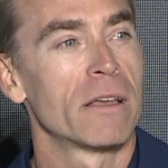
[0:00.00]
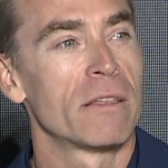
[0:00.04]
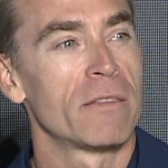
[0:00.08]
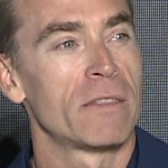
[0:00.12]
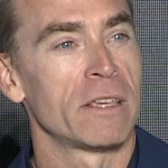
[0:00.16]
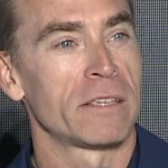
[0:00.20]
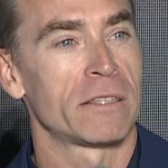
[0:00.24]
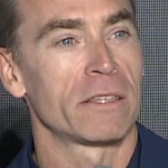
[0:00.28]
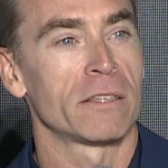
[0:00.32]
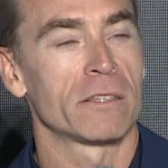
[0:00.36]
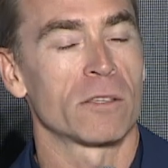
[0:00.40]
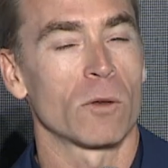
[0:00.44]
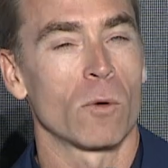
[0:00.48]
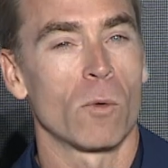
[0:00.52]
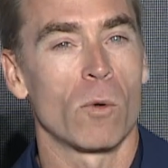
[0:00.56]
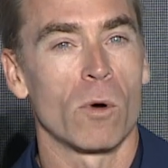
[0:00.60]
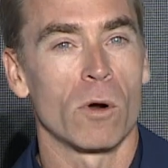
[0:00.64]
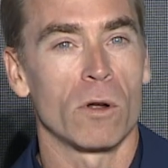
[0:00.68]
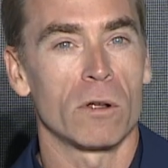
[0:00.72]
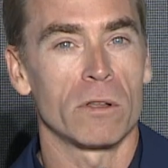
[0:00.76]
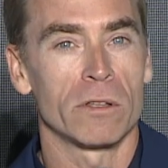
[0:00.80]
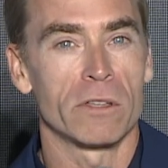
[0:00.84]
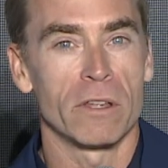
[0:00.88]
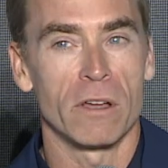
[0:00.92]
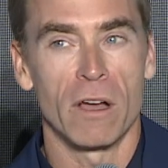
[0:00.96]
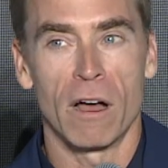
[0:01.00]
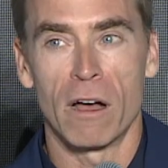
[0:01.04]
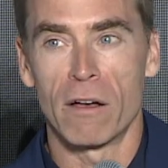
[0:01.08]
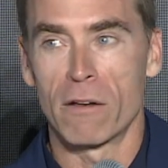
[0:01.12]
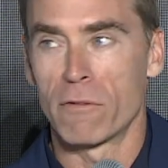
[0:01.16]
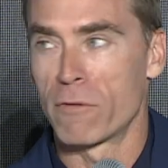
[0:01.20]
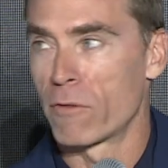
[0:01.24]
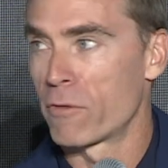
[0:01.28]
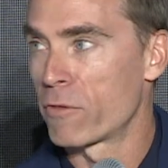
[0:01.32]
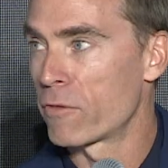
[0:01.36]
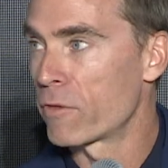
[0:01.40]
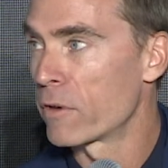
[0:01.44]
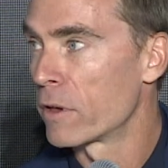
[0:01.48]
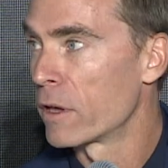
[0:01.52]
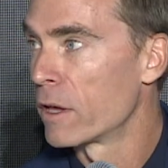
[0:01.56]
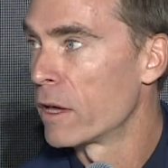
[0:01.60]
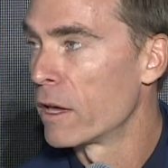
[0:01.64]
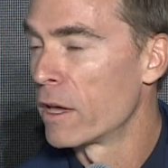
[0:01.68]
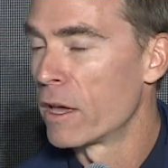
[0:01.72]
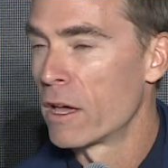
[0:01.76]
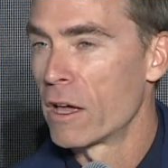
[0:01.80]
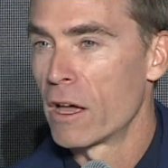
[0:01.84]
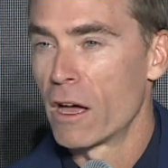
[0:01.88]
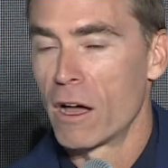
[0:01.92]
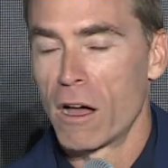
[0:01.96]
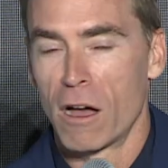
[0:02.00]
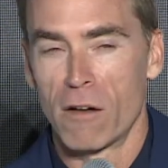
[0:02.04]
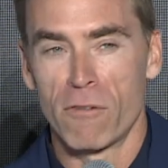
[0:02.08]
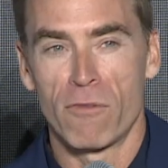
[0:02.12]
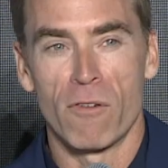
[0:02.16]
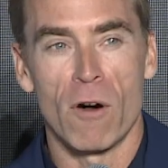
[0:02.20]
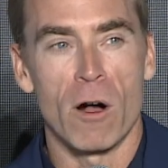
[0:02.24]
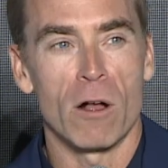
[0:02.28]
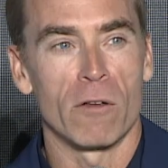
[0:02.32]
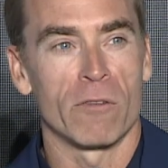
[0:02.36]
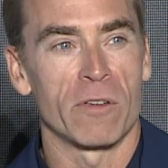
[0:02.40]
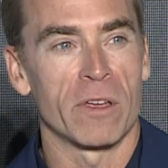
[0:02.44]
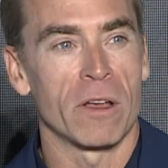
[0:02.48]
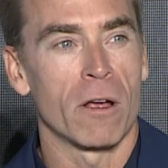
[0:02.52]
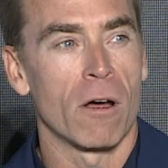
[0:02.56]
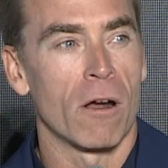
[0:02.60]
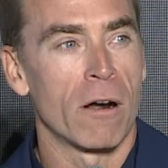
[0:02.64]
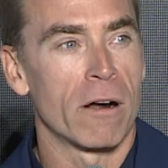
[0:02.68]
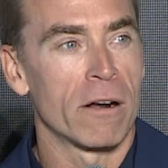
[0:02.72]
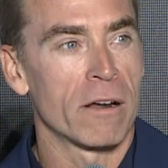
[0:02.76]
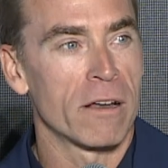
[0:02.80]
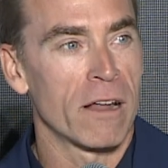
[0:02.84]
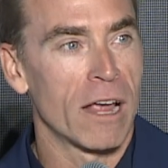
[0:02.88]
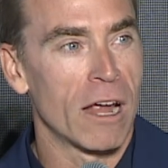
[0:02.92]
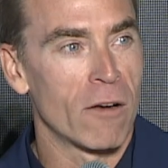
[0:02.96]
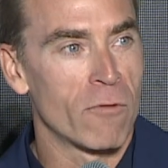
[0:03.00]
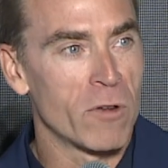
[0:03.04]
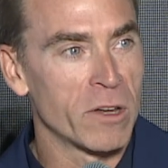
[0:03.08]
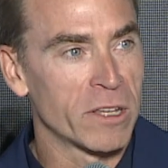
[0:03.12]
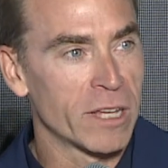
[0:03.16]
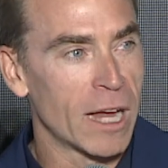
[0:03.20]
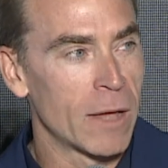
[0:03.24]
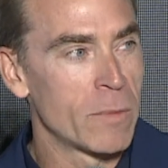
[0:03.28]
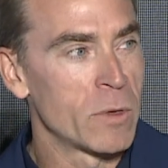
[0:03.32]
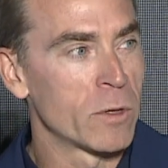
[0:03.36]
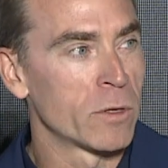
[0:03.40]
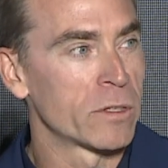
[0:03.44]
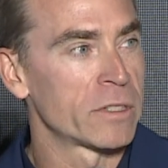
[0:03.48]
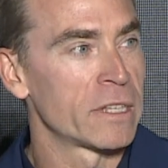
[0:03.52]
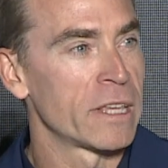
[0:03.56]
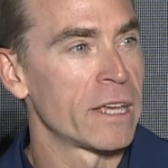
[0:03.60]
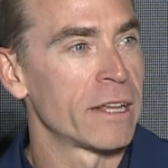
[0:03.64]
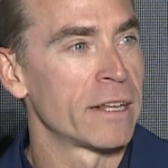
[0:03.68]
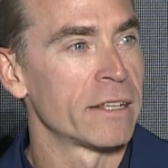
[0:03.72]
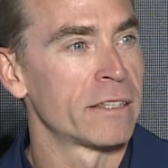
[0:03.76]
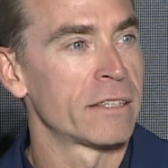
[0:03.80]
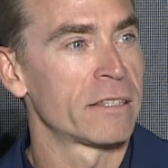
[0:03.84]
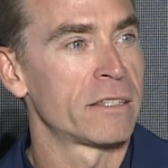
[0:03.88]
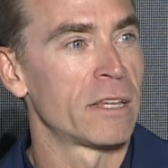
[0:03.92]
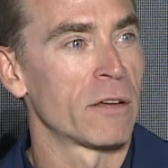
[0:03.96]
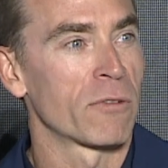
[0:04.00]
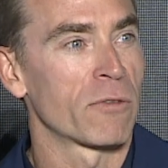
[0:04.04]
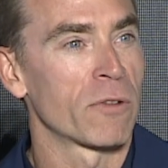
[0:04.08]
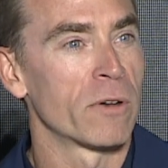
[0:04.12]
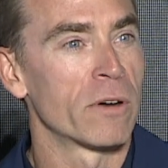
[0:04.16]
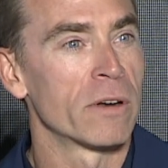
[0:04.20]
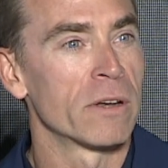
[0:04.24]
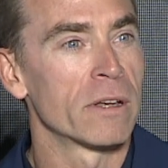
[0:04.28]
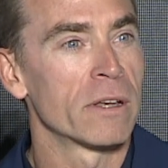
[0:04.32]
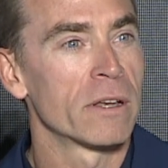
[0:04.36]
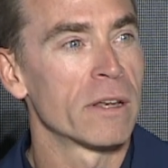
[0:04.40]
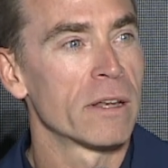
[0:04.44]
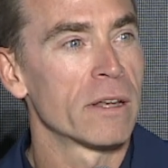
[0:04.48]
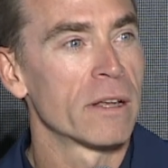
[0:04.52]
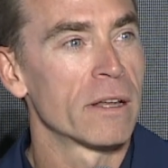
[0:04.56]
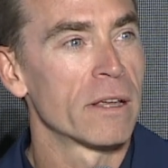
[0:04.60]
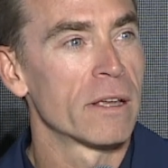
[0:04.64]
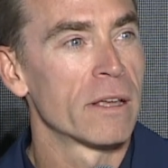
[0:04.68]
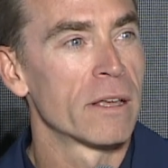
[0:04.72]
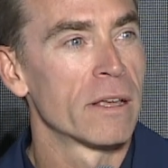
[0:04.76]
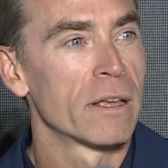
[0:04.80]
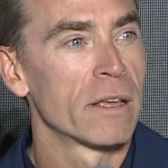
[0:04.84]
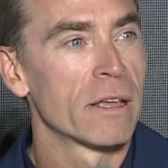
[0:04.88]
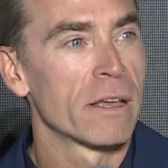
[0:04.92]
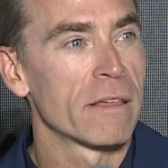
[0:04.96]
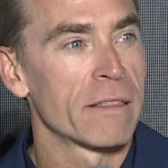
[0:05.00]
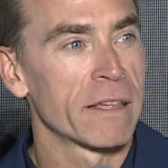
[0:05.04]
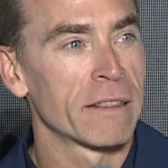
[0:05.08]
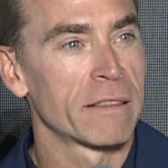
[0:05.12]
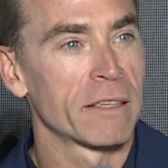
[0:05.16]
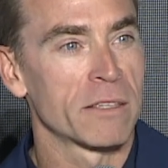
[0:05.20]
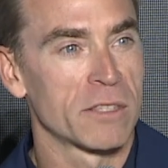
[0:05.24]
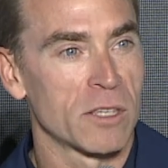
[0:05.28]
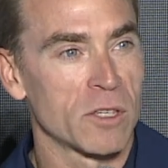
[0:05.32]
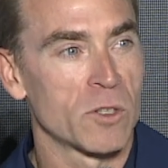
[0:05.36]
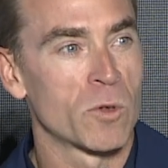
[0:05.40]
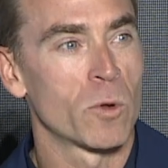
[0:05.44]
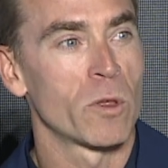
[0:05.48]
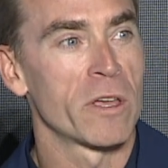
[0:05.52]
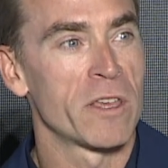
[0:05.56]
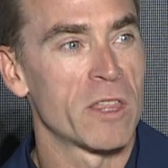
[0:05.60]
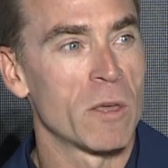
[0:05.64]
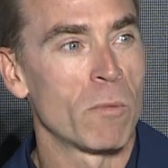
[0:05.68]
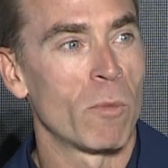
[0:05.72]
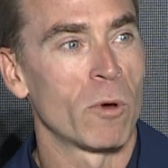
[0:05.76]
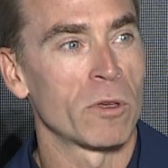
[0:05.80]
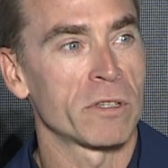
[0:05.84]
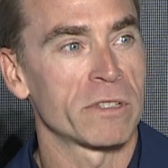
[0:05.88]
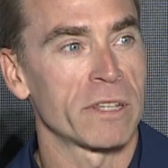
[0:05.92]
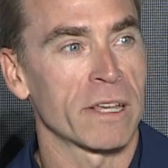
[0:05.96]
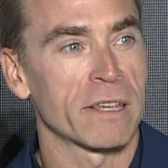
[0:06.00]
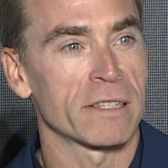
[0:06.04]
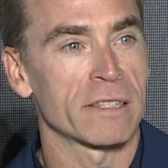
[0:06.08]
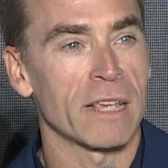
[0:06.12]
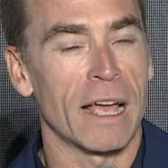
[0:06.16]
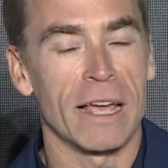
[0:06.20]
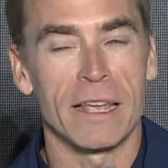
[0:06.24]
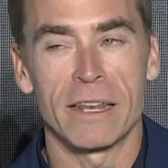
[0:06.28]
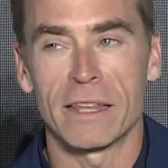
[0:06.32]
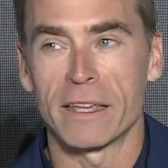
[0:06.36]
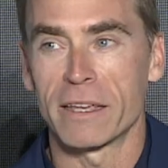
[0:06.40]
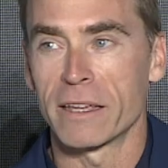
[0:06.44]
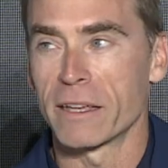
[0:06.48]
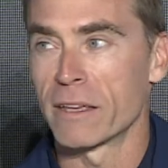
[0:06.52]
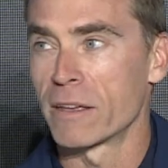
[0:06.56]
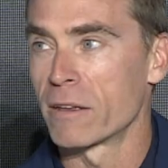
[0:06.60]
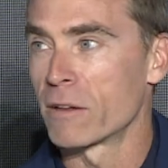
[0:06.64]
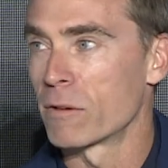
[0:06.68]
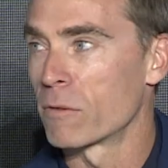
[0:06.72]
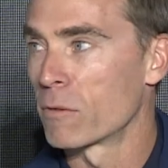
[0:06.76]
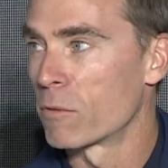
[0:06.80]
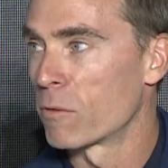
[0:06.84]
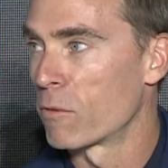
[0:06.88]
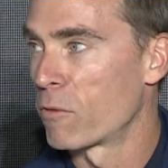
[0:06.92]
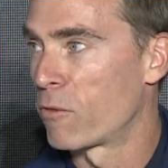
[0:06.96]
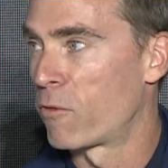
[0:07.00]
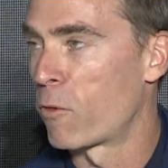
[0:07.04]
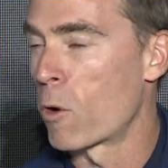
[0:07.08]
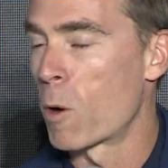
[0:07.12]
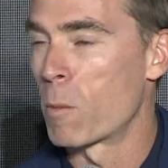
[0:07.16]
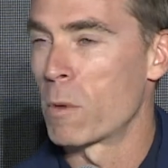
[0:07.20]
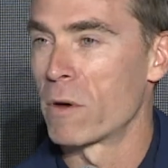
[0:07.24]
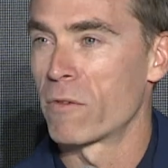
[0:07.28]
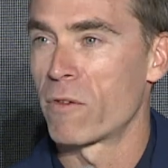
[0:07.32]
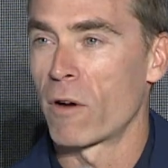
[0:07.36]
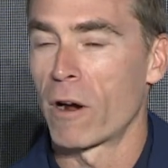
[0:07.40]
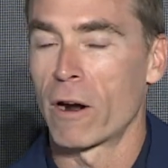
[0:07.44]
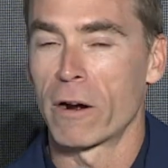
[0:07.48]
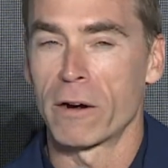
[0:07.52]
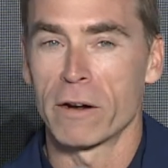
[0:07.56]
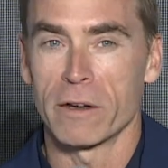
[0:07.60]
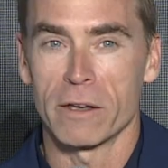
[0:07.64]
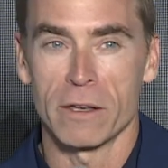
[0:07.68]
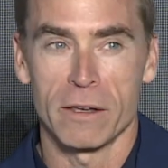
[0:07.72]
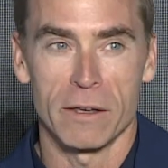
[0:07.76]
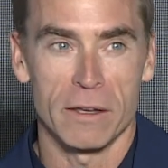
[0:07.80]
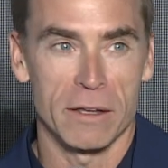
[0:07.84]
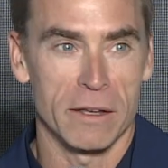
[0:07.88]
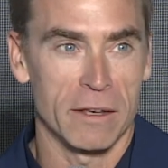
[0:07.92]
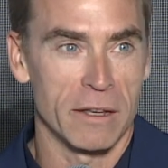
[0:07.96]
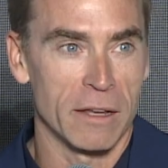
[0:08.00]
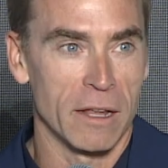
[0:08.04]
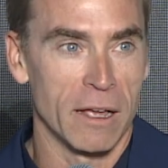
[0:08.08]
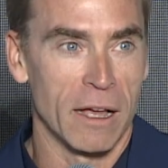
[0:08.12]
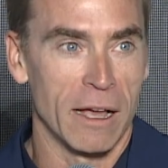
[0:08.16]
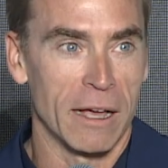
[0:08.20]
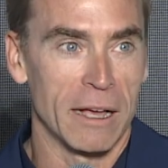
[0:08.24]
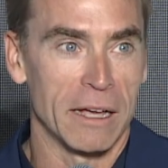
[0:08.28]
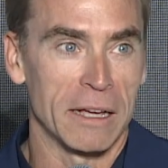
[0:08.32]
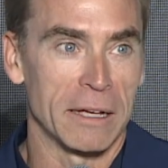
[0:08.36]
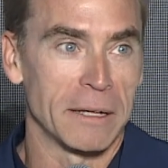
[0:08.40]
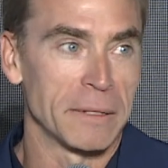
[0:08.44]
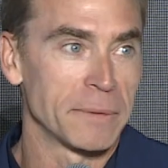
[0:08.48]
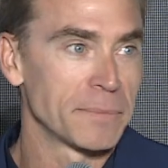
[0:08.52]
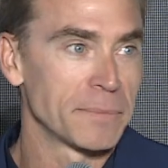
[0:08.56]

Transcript: This is a world of evolving art. Every time you see it, it's different. I think this is really the most exciting form of art that